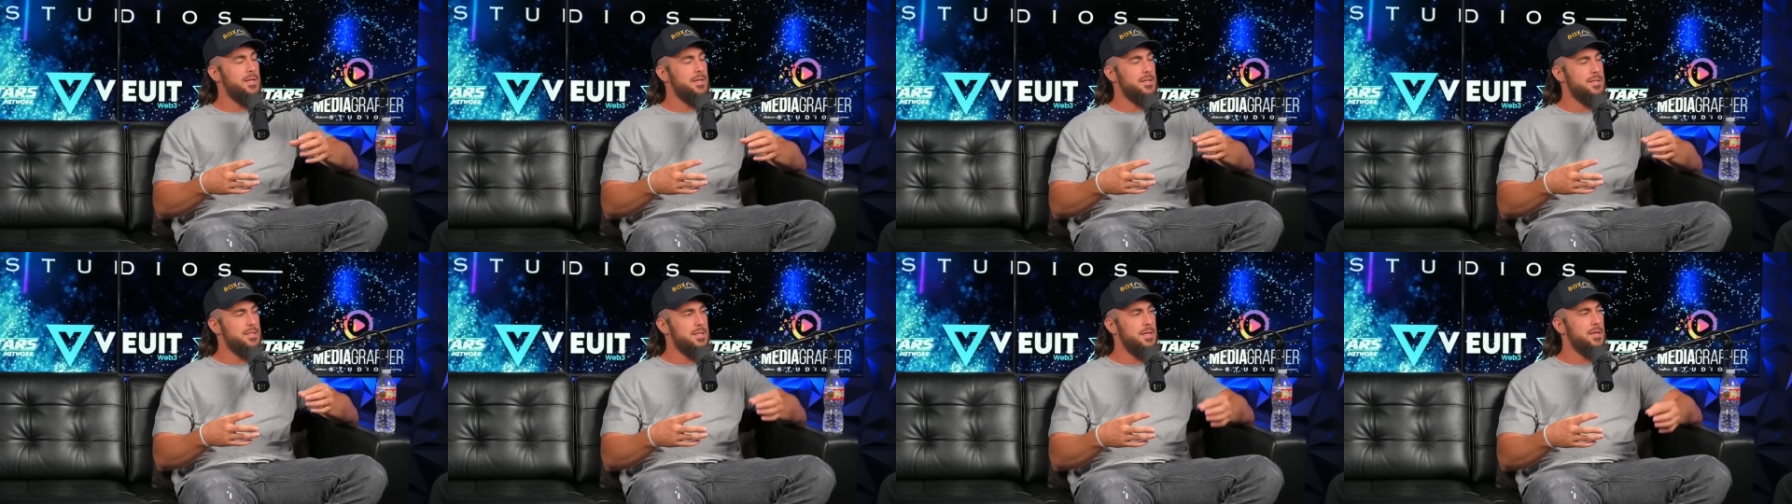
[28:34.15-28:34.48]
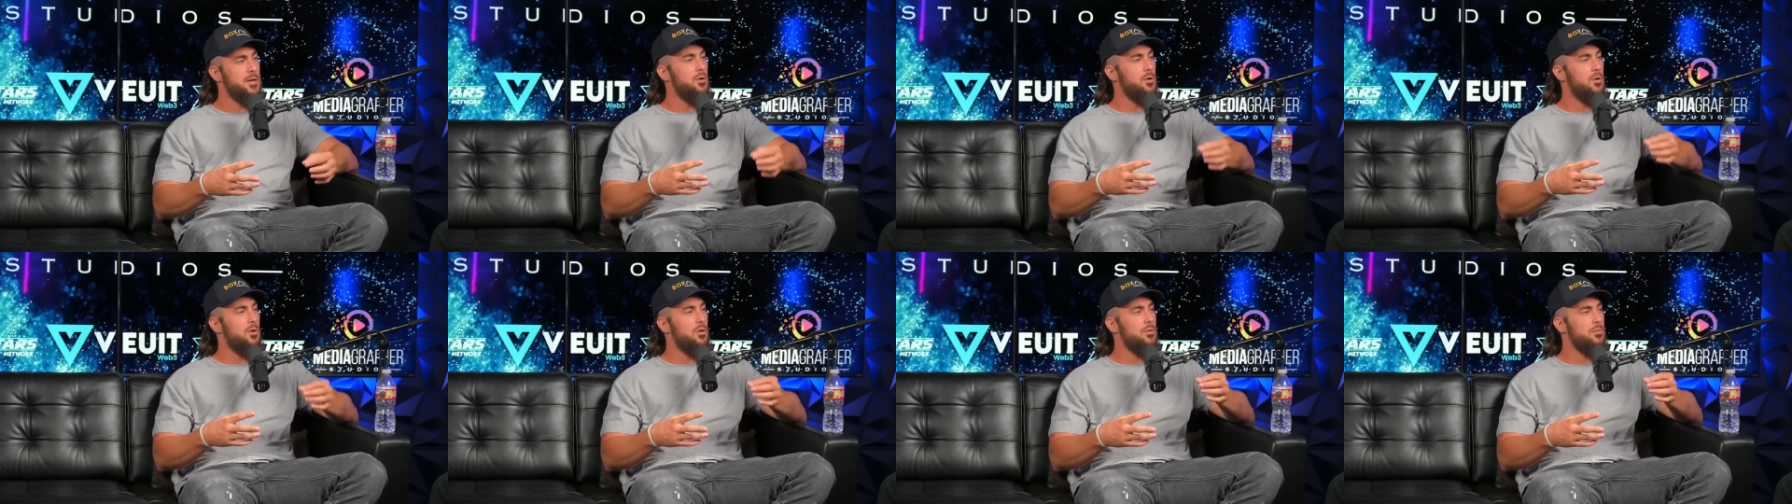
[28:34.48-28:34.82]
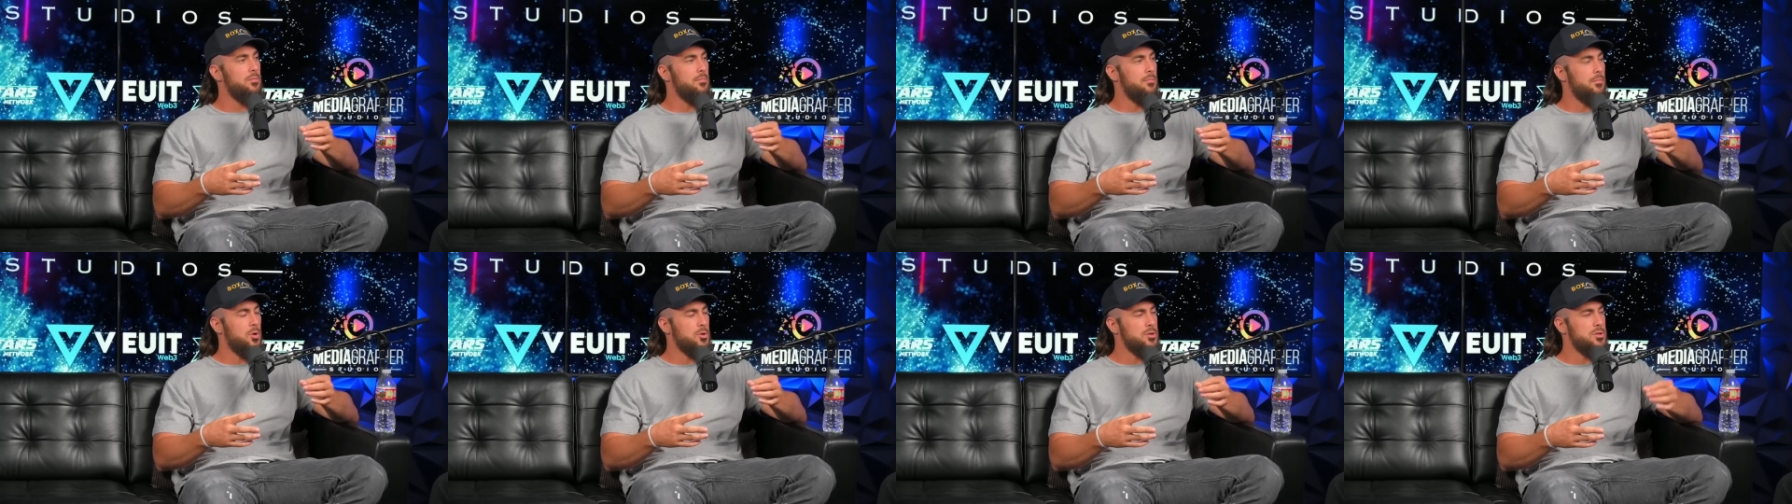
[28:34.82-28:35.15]

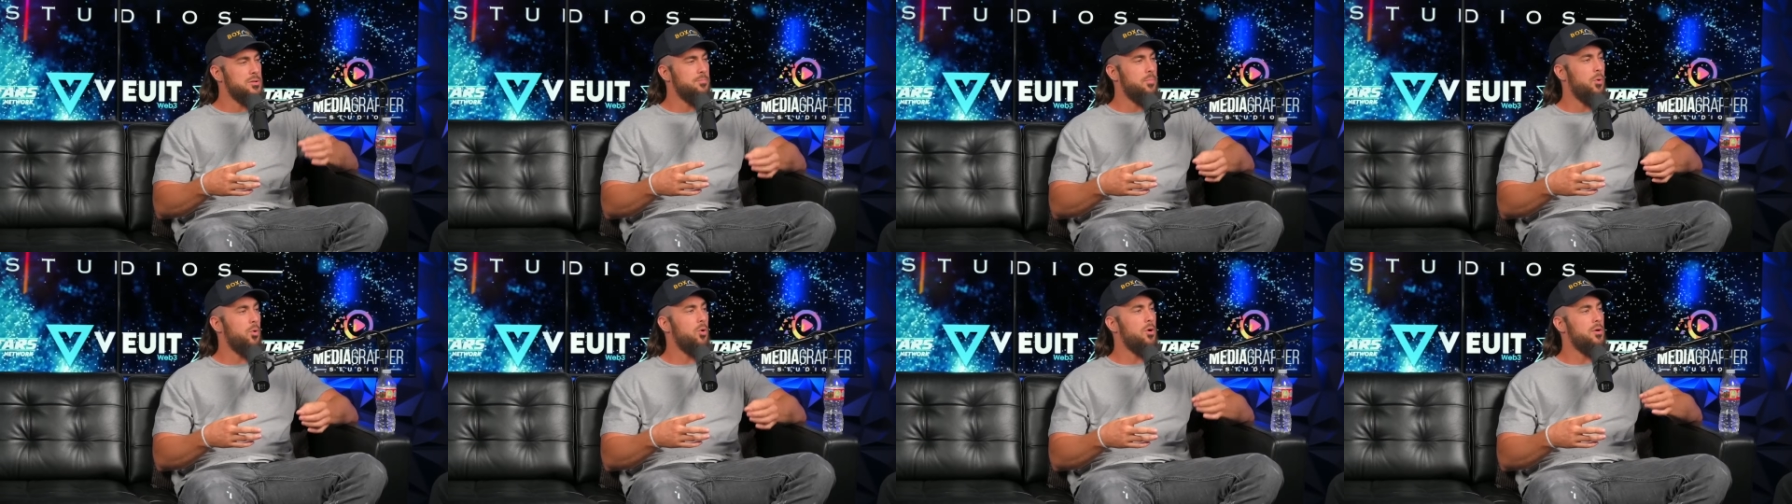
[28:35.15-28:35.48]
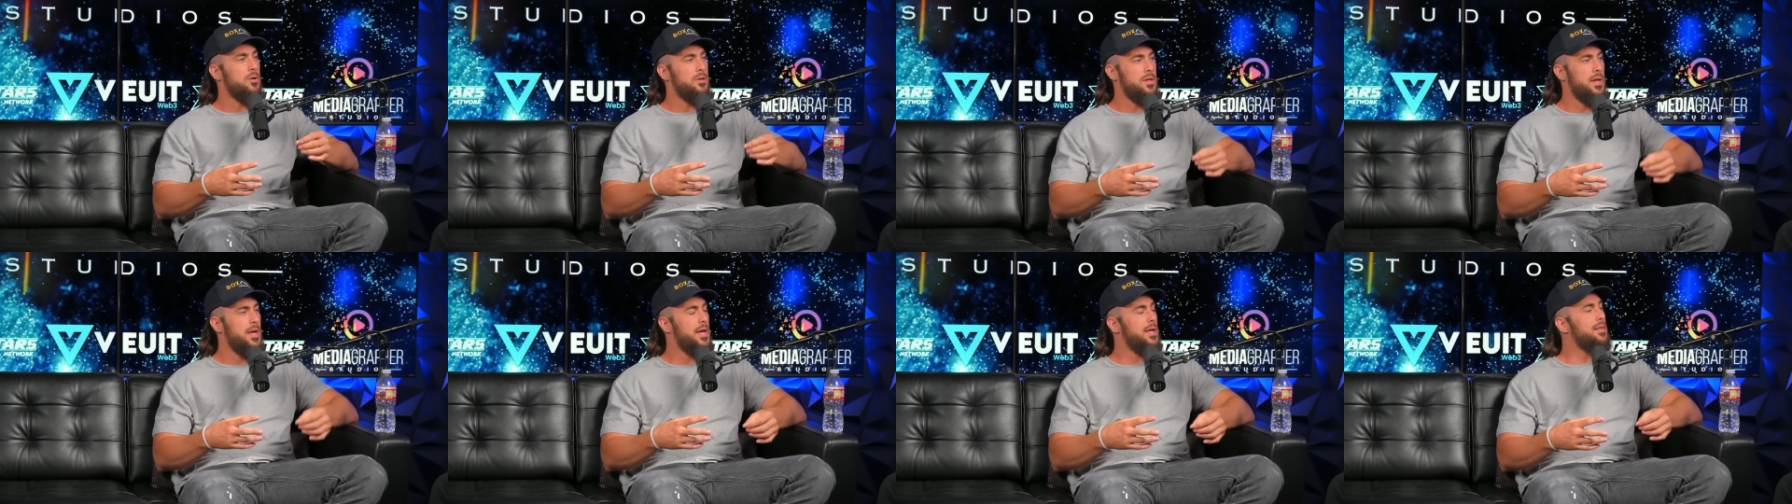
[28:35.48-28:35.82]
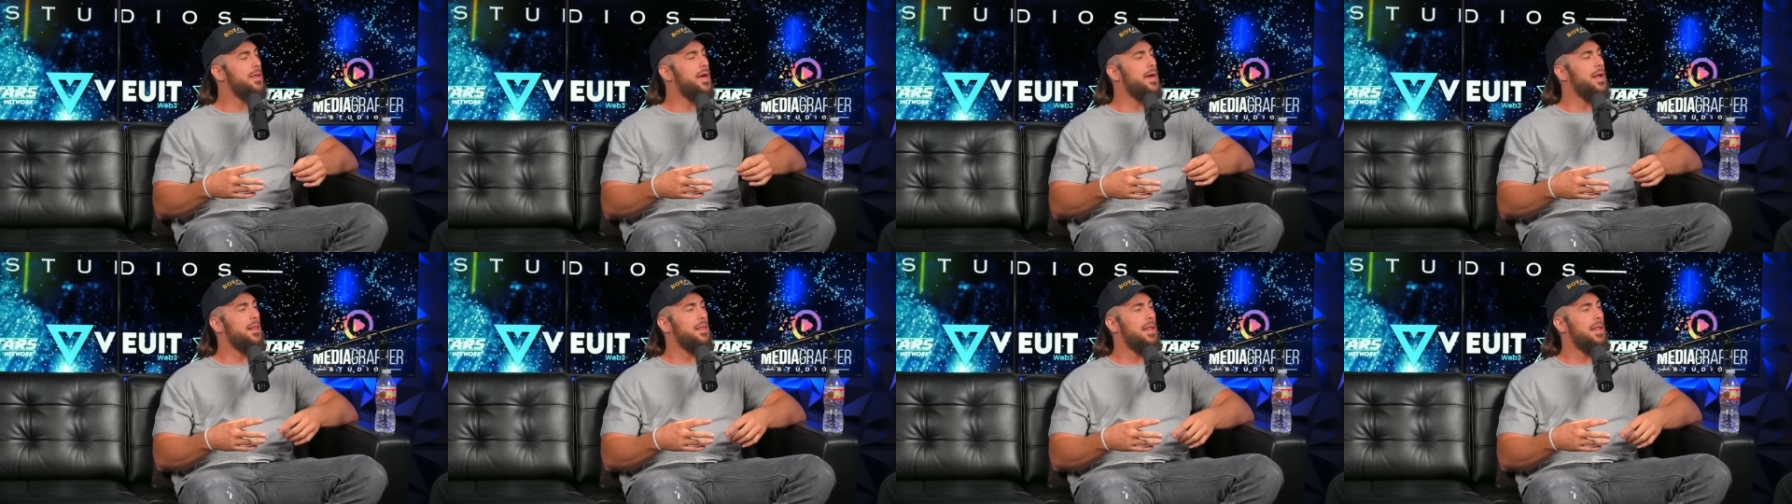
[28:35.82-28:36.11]
single most important thing that